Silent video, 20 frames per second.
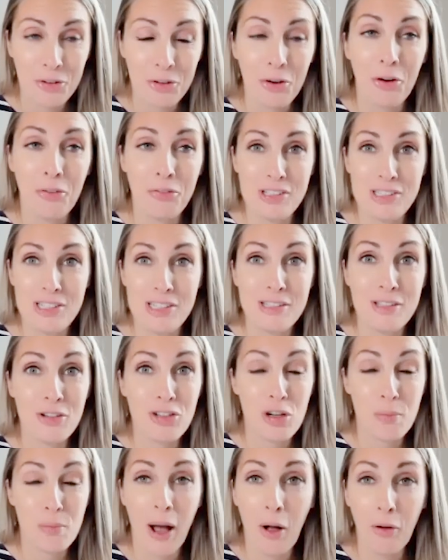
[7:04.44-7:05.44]
you're obviously
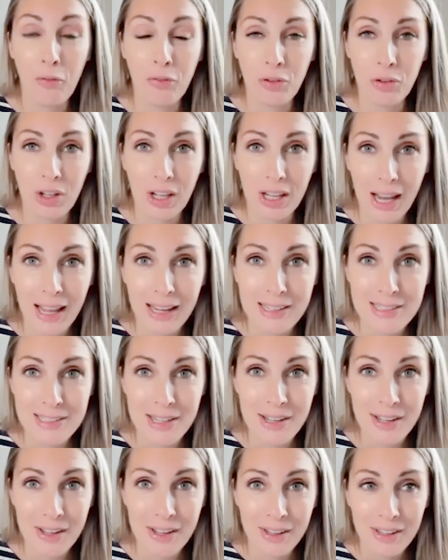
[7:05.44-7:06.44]
such a powerful
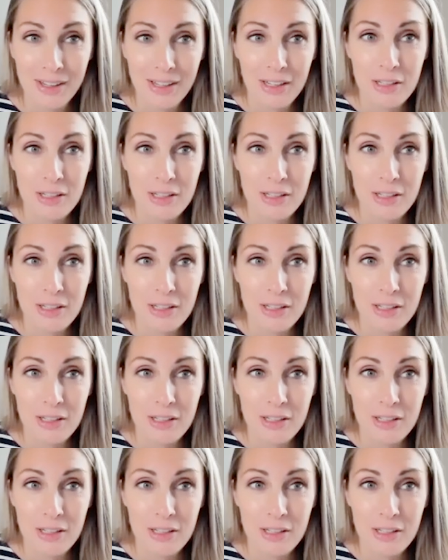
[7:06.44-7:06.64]
connector.